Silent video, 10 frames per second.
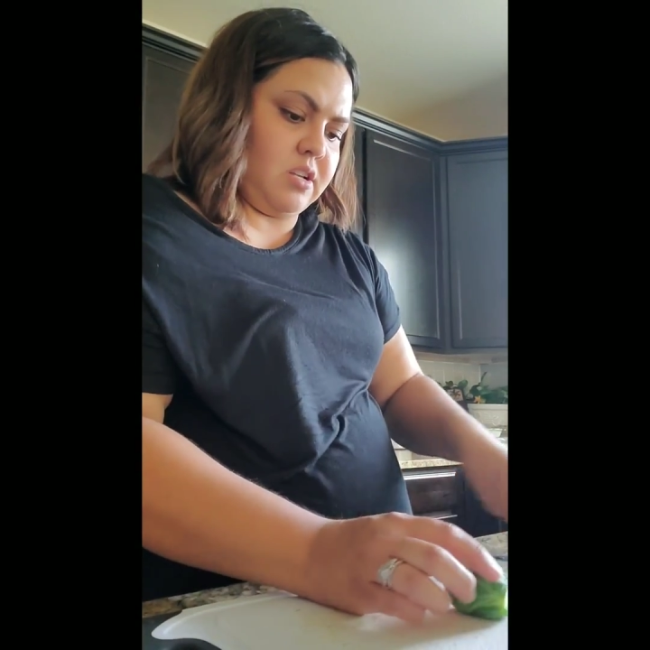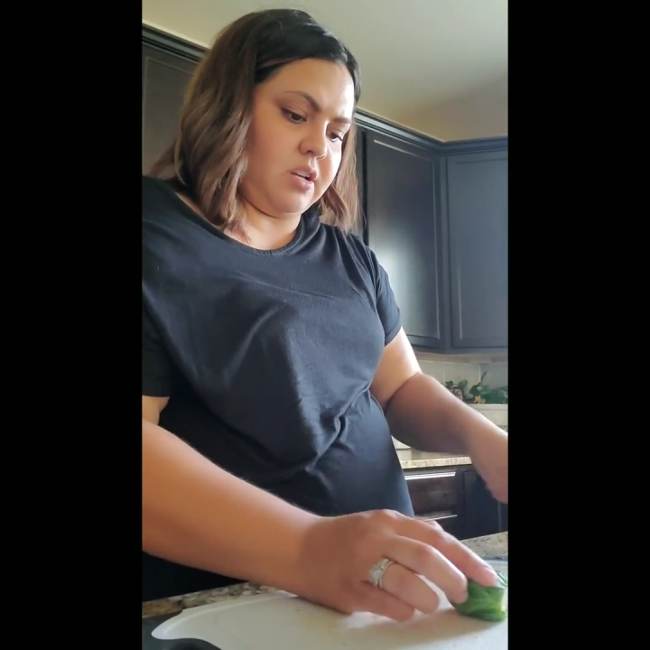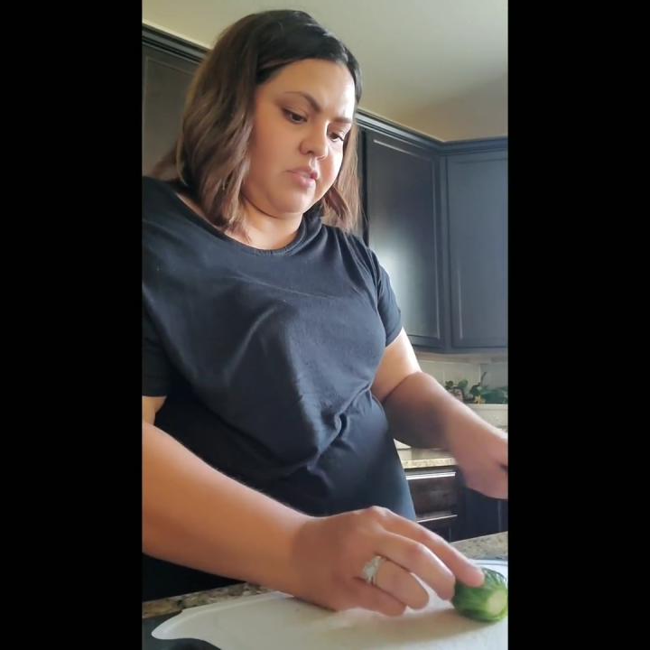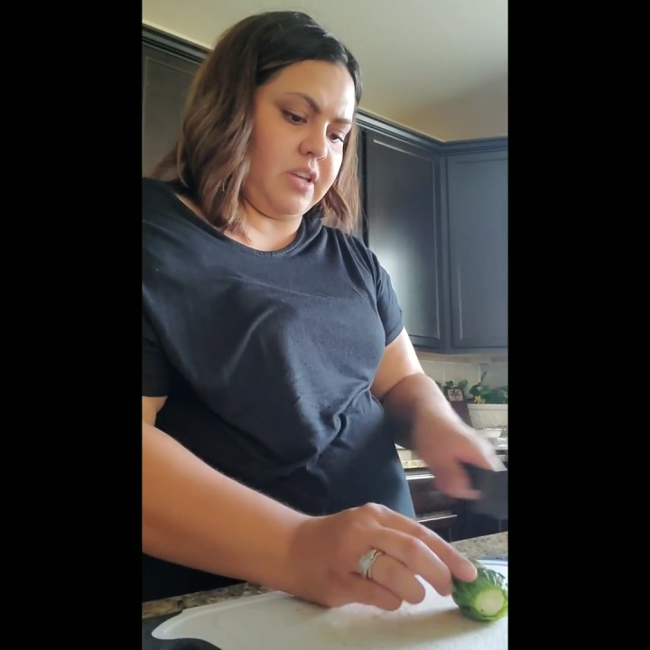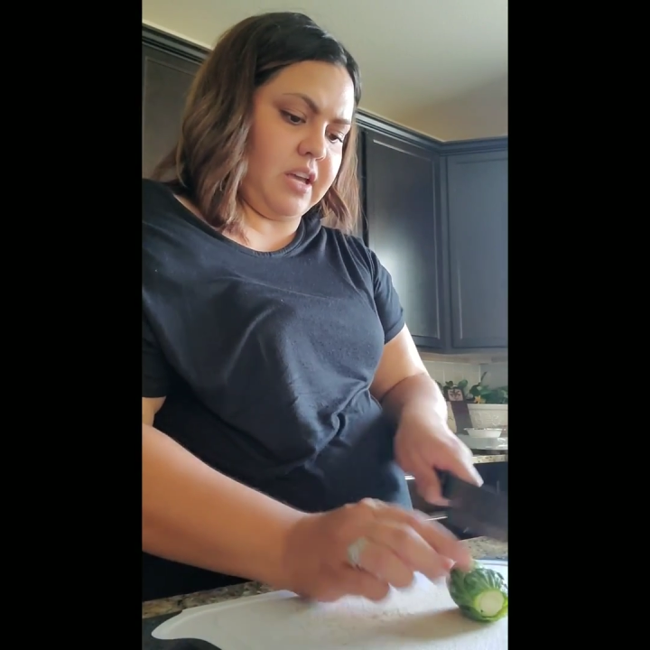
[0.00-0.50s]

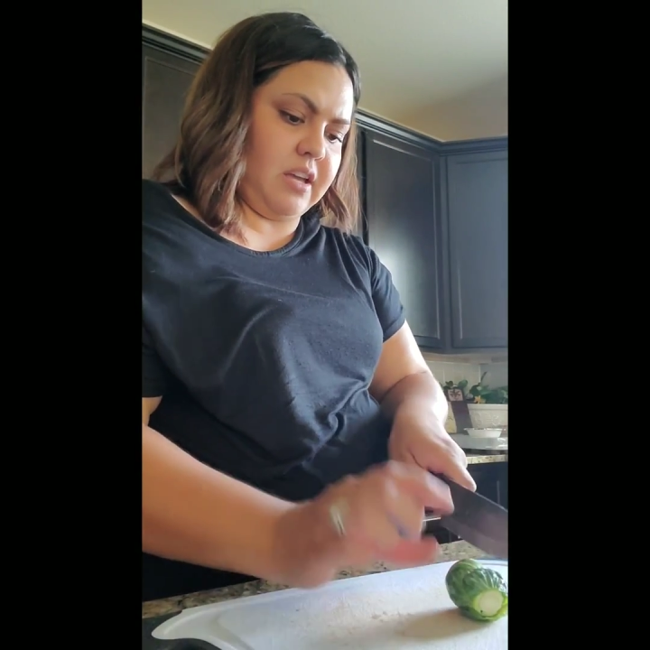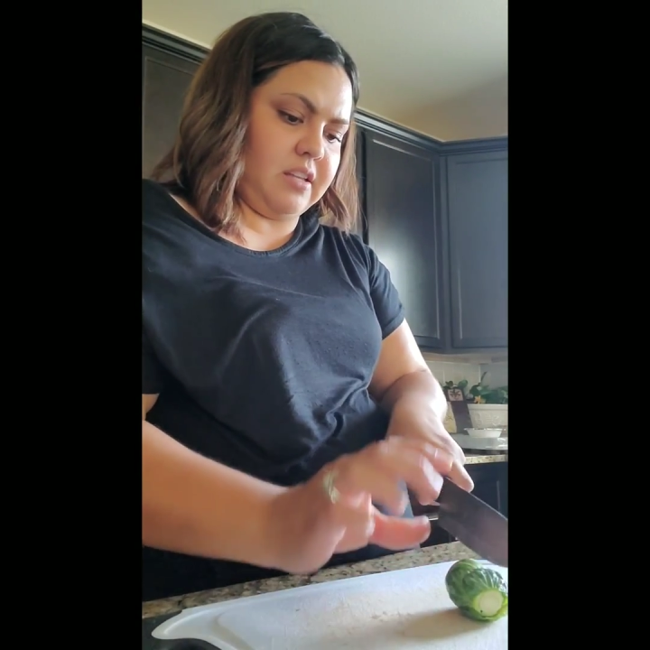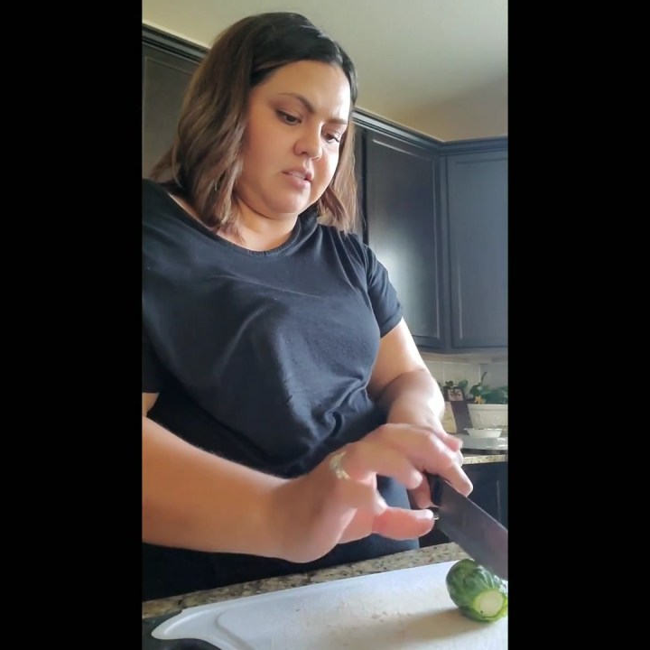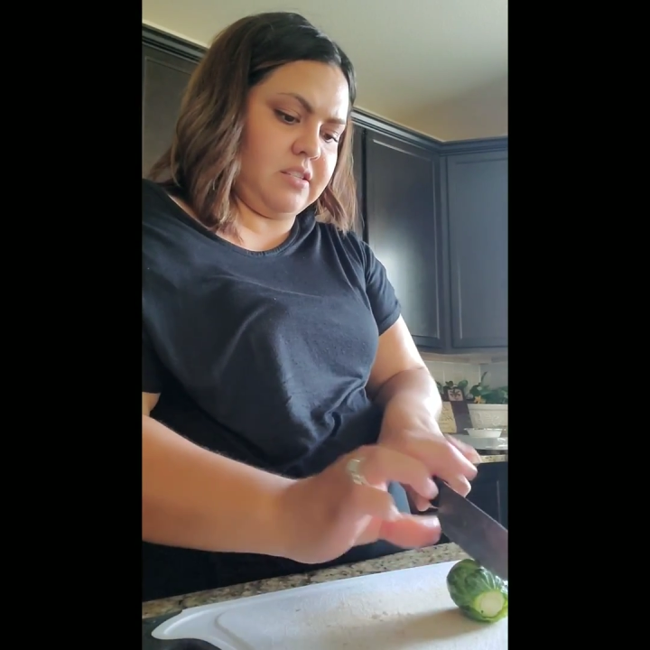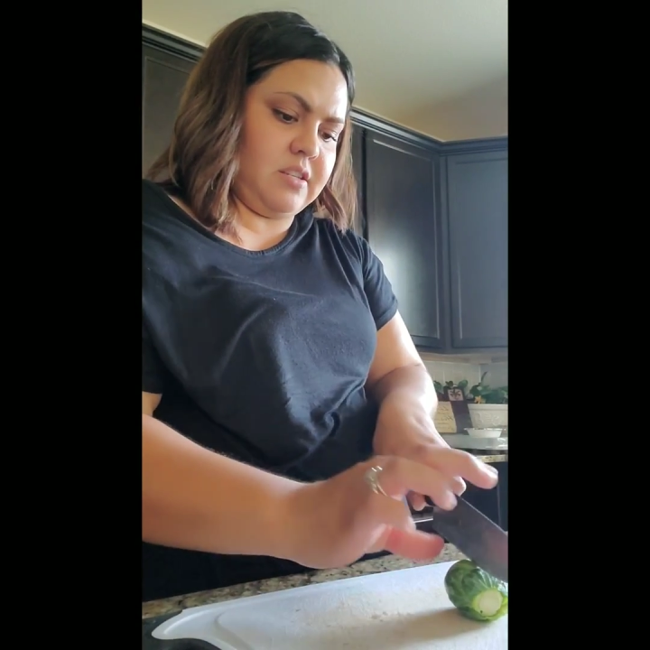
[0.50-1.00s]
Cut the
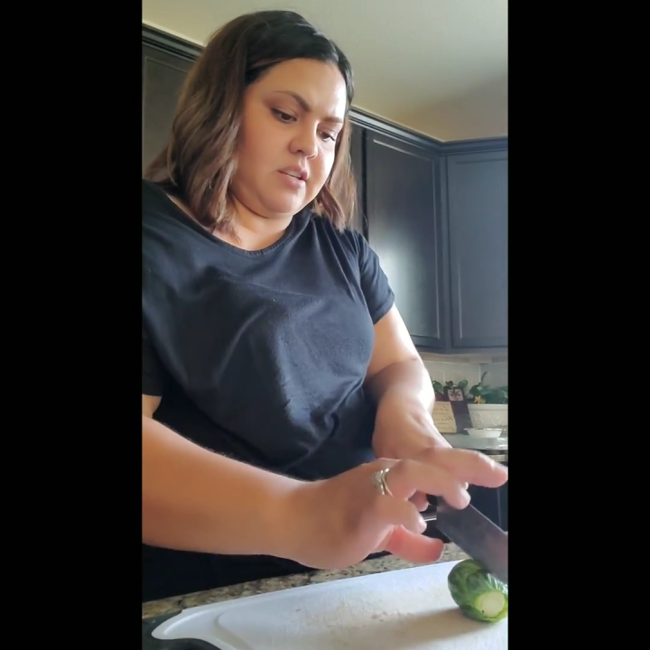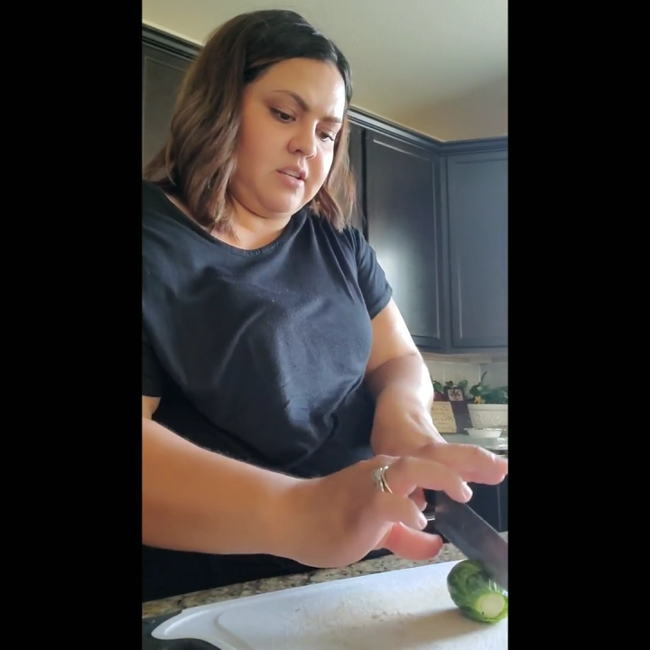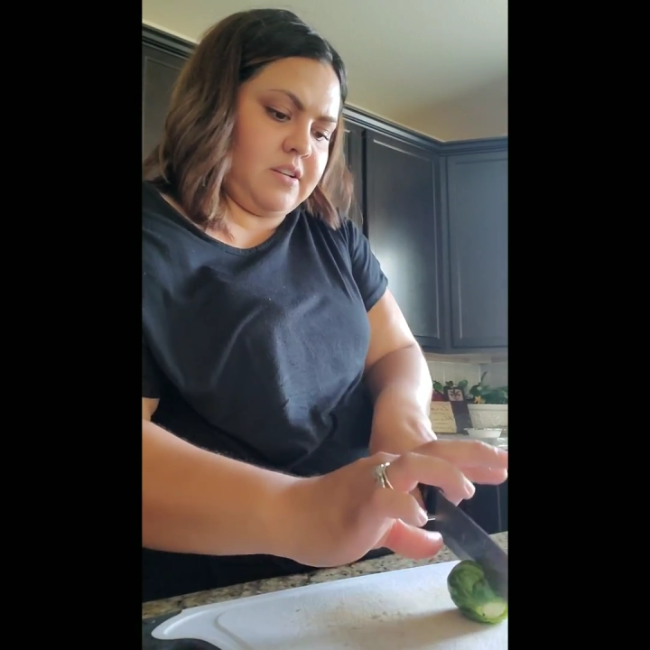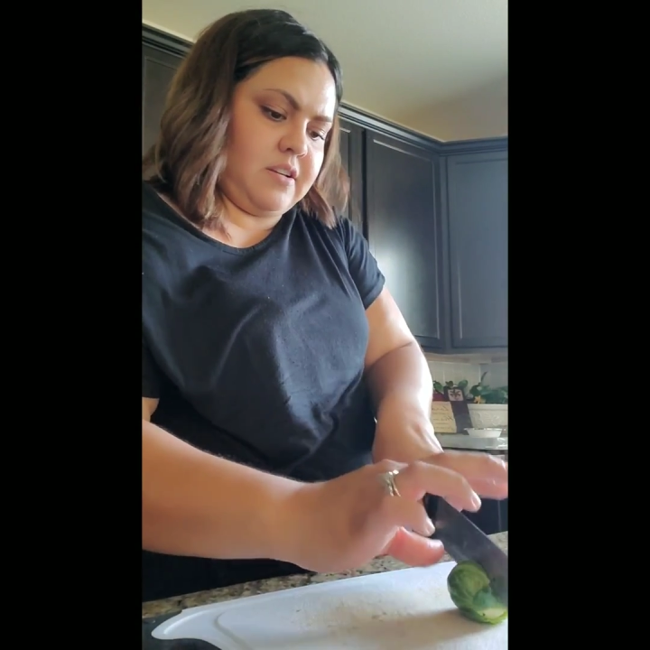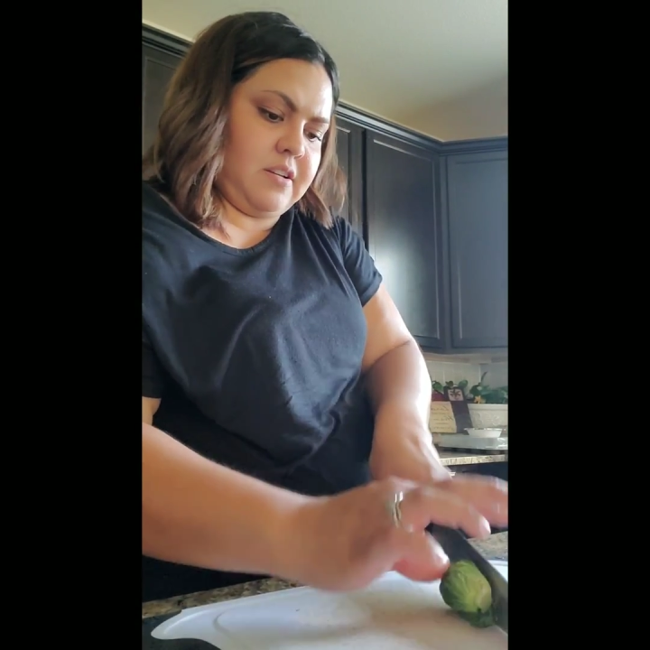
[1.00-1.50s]
ends.
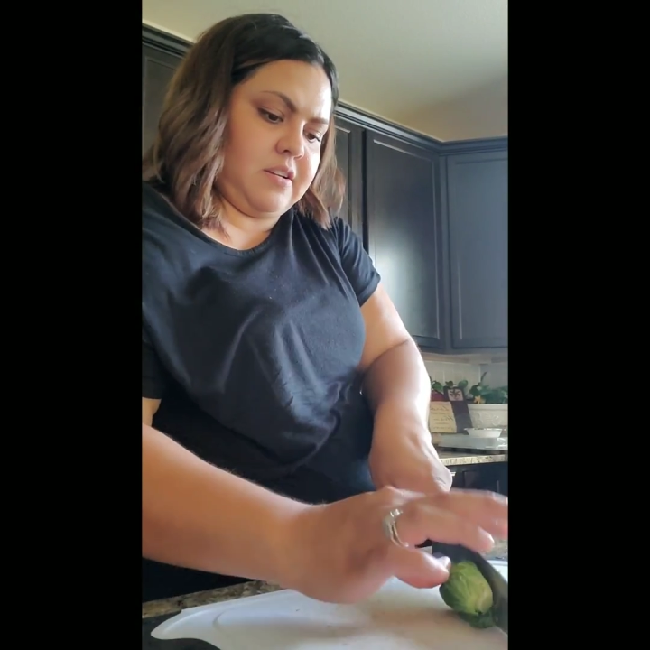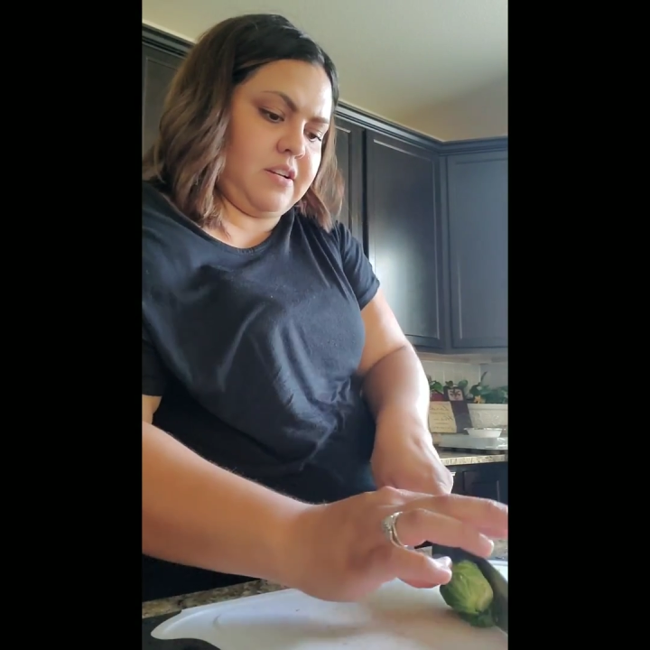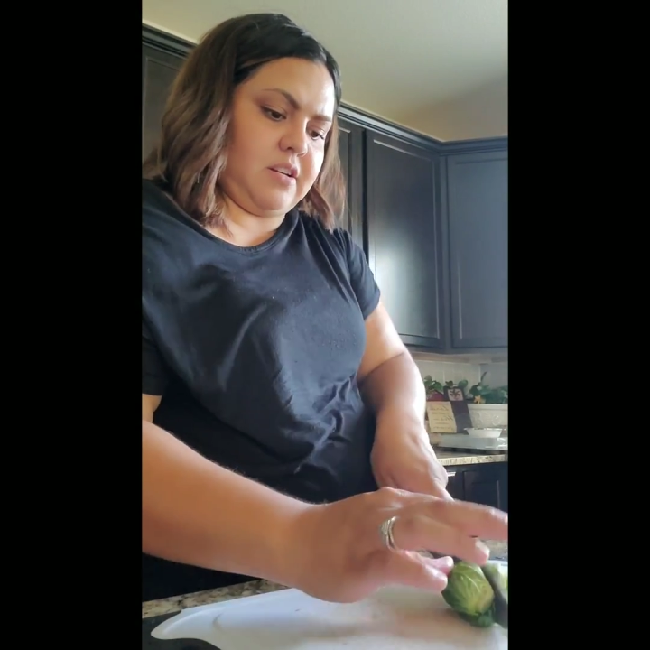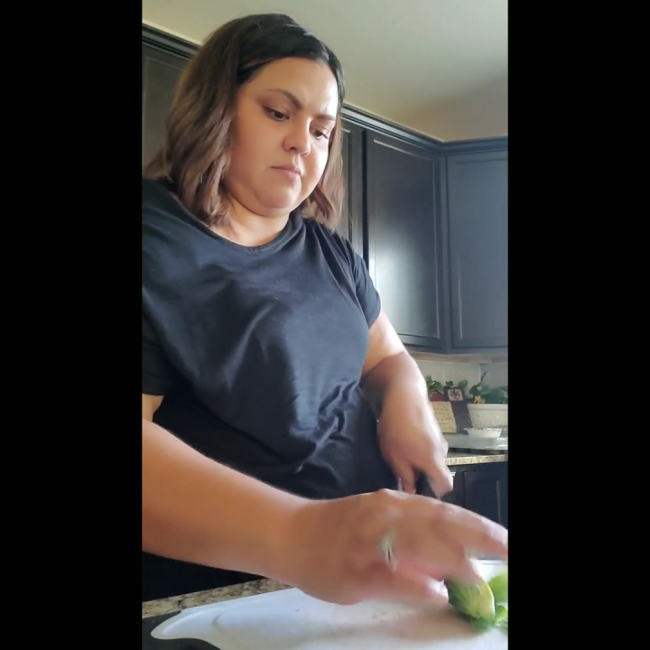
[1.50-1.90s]
Cut